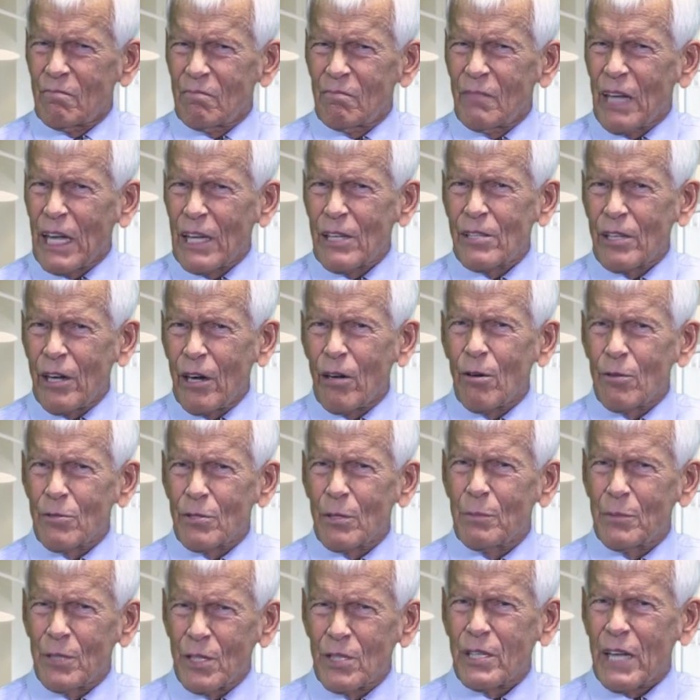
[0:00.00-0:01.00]
takes care of
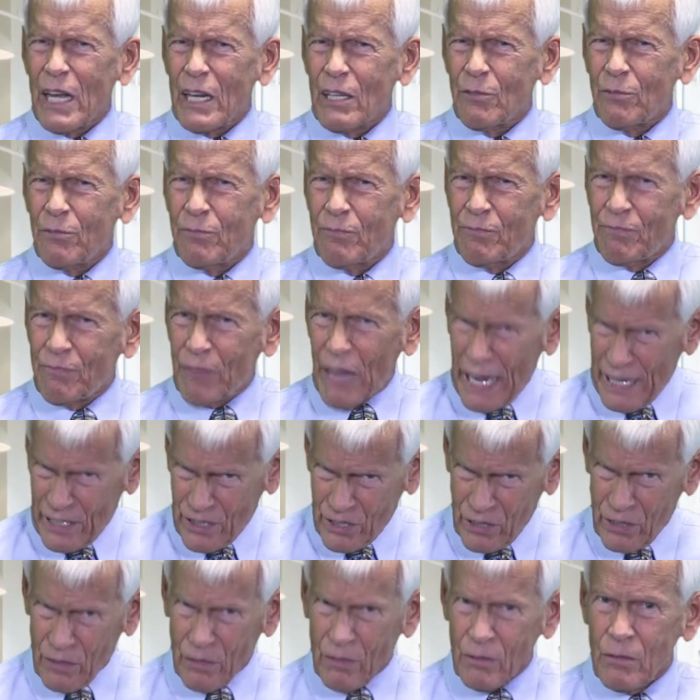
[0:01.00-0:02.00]
some
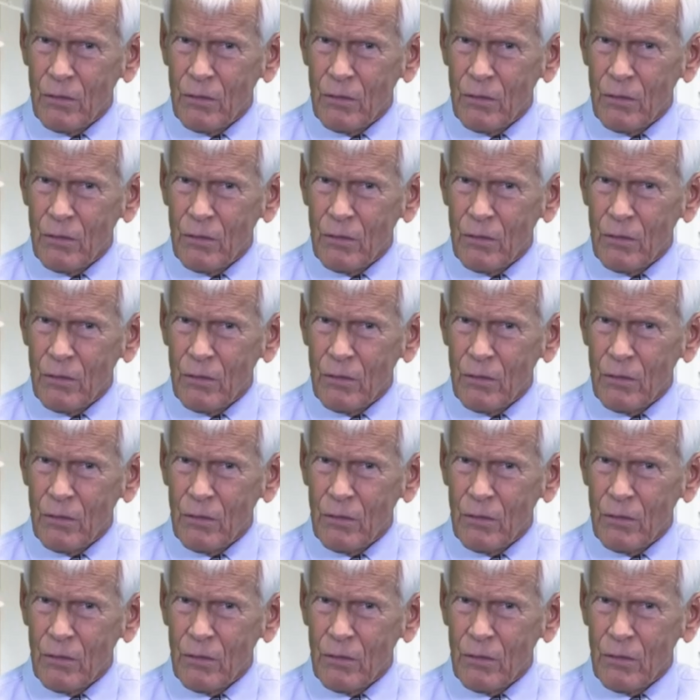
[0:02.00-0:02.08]
dissatisfaction.